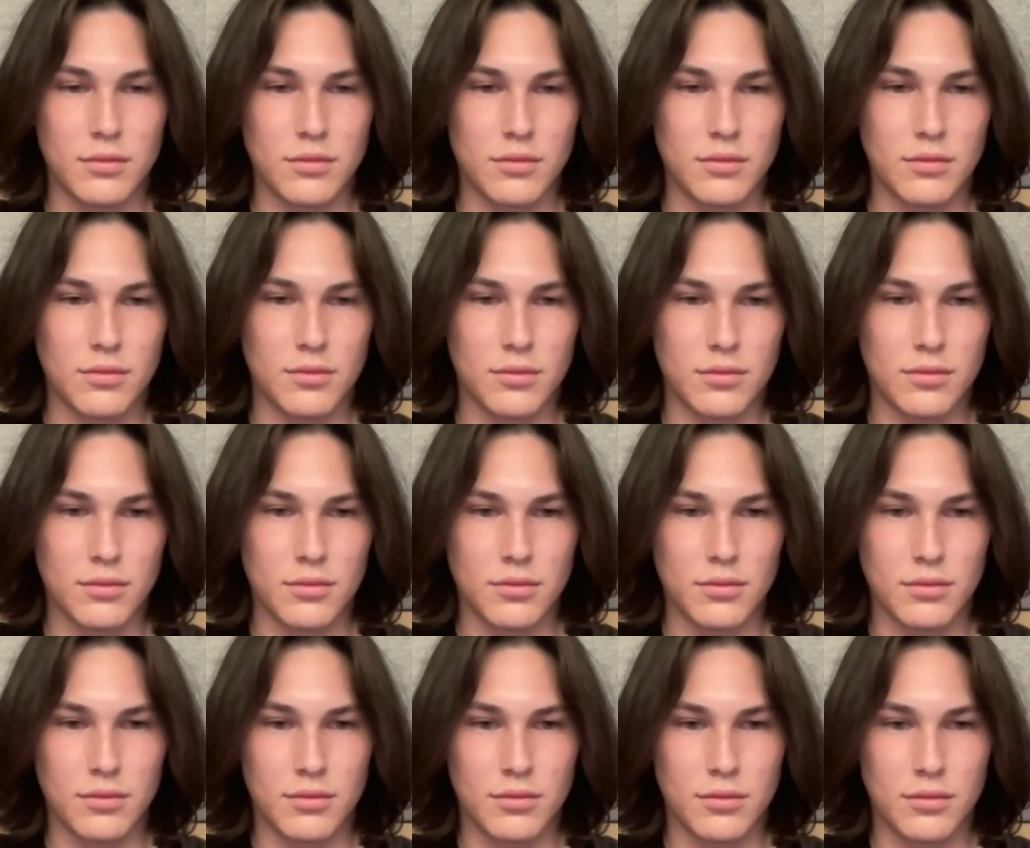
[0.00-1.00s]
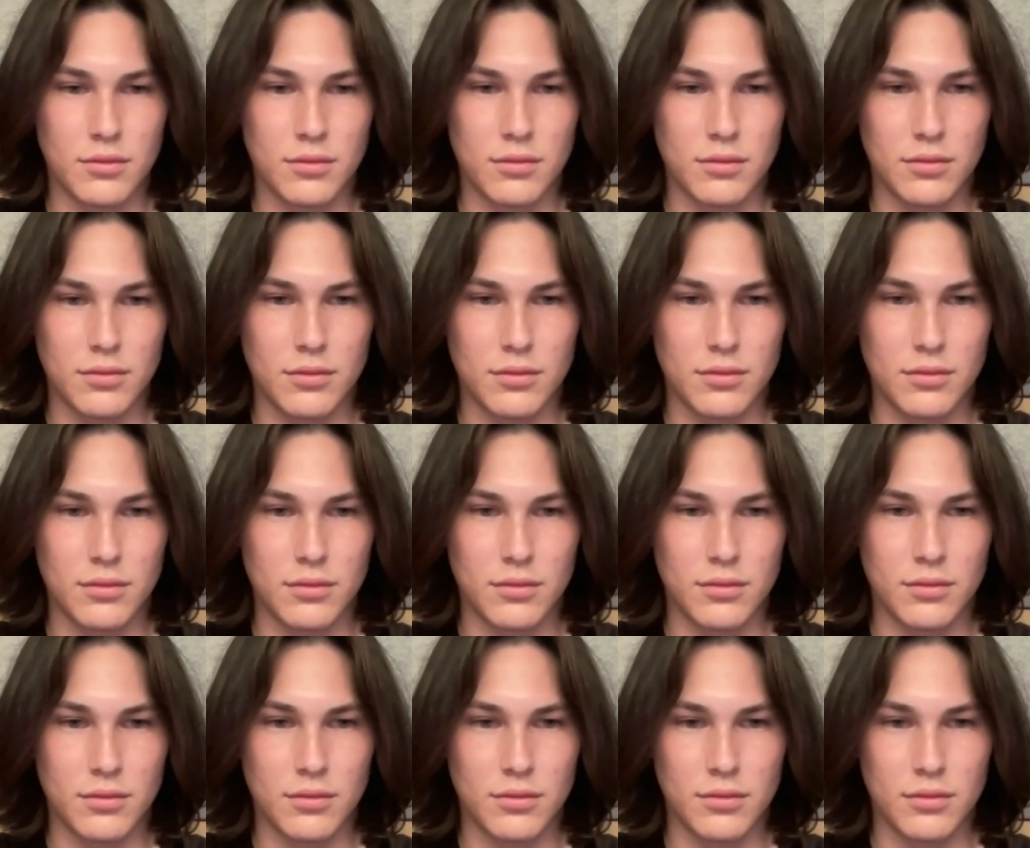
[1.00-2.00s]

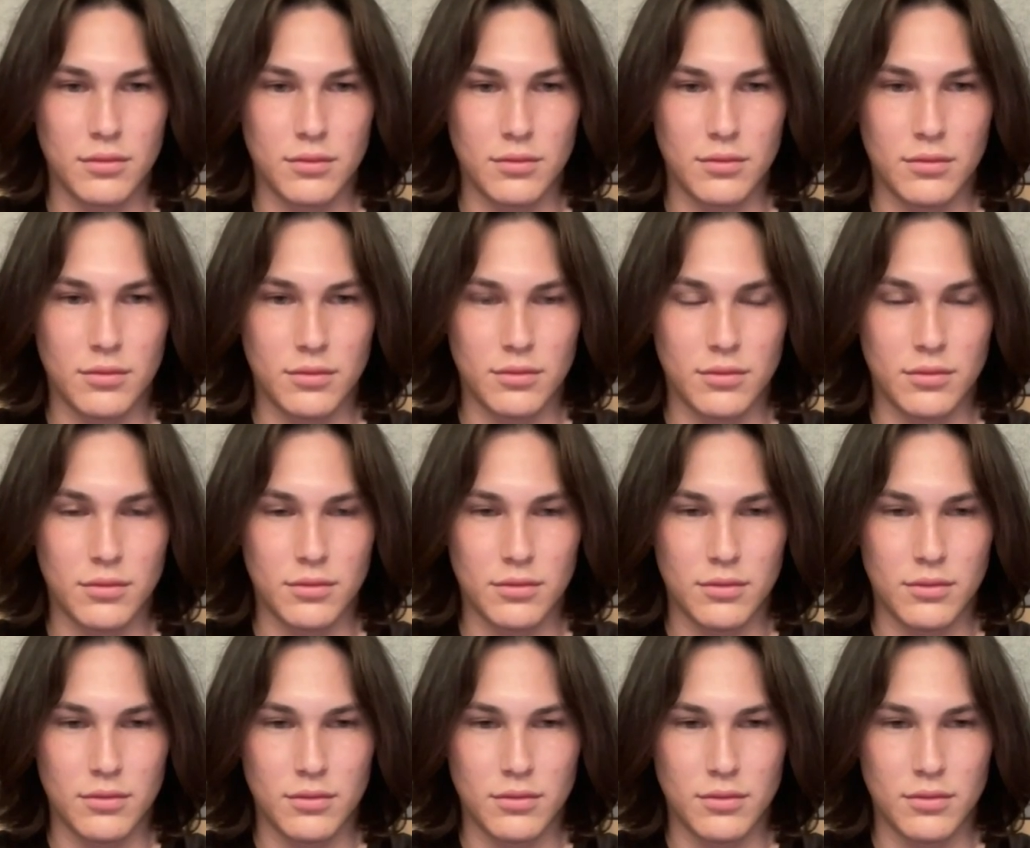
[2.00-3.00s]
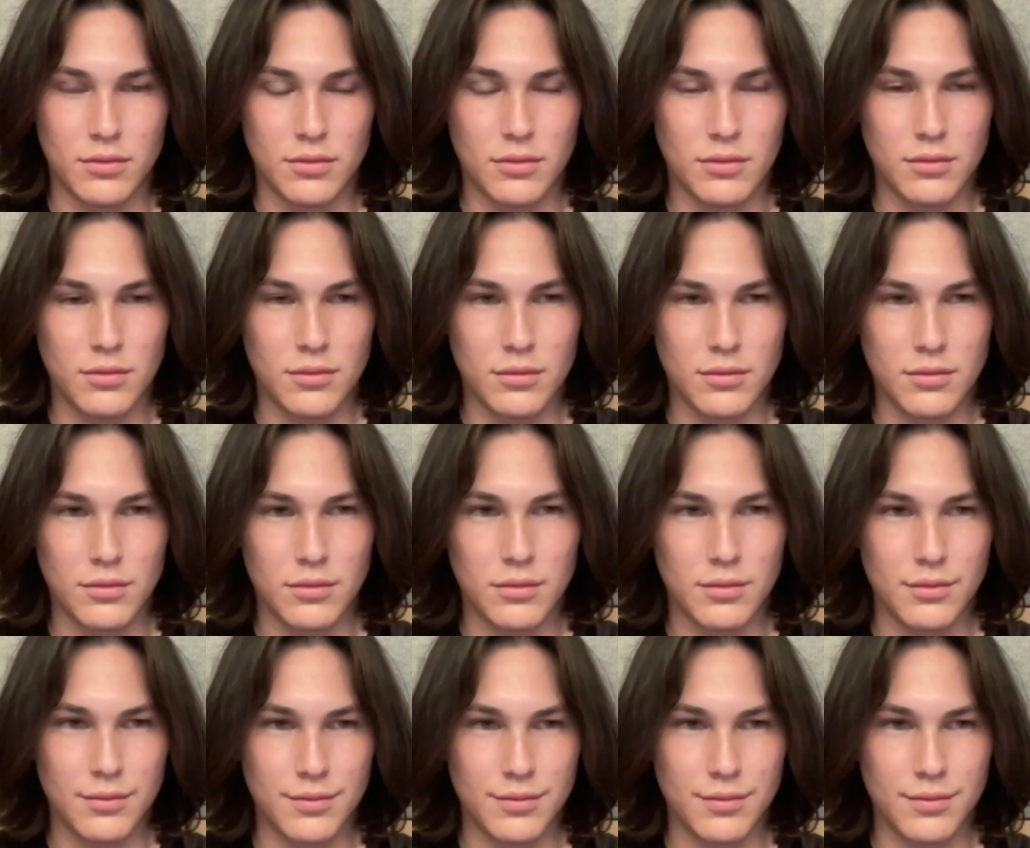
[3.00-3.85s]
[no speech]